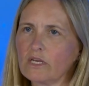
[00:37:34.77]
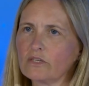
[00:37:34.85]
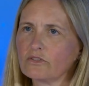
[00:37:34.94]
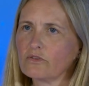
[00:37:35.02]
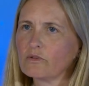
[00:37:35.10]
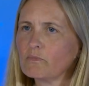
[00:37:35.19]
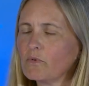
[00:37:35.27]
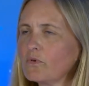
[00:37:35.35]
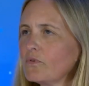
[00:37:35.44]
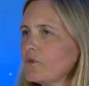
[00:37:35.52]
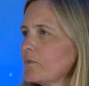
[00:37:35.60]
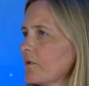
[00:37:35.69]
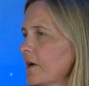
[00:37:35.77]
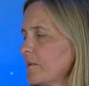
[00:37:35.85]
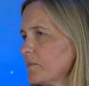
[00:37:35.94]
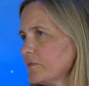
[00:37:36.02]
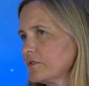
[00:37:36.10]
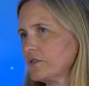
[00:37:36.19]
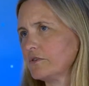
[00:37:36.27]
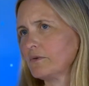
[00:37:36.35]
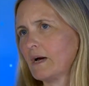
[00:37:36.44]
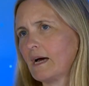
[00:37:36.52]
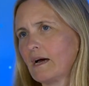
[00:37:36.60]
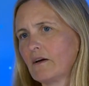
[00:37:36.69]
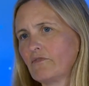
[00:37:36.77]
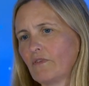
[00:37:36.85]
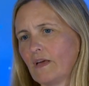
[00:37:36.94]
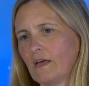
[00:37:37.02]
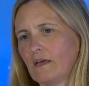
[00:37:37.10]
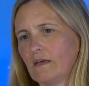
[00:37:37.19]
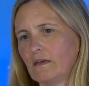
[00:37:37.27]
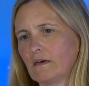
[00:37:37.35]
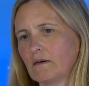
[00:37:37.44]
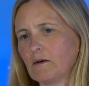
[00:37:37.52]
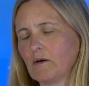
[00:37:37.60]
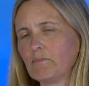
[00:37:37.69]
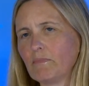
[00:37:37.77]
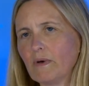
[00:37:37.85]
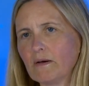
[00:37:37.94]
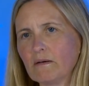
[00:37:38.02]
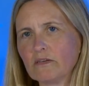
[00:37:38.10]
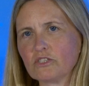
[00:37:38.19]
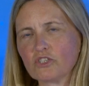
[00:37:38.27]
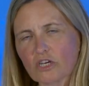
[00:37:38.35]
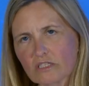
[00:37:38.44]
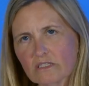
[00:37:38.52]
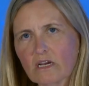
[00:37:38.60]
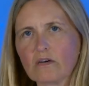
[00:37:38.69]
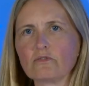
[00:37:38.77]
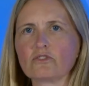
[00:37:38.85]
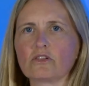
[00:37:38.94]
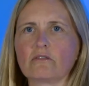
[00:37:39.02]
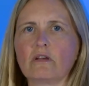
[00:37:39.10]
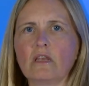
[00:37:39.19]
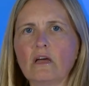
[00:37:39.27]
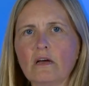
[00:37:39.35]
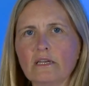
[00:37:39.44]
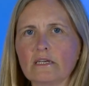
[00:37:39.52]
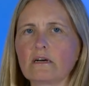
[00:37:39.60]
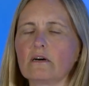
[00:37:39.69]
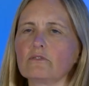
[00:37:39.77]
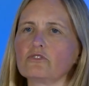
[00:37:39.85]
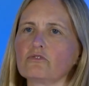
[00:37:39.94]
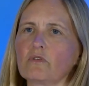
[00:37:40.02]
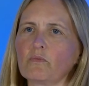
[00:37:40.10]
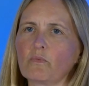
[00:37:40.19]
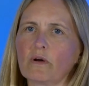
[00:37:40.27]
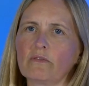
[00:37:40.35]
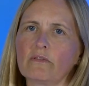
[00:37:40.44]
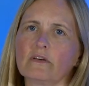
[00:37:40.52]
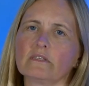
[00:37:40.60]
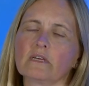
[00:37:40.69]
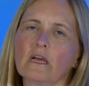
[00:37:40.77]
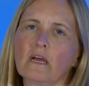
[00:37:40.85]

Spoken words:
So the more that we're able to have a just culture, a learning culture, and one that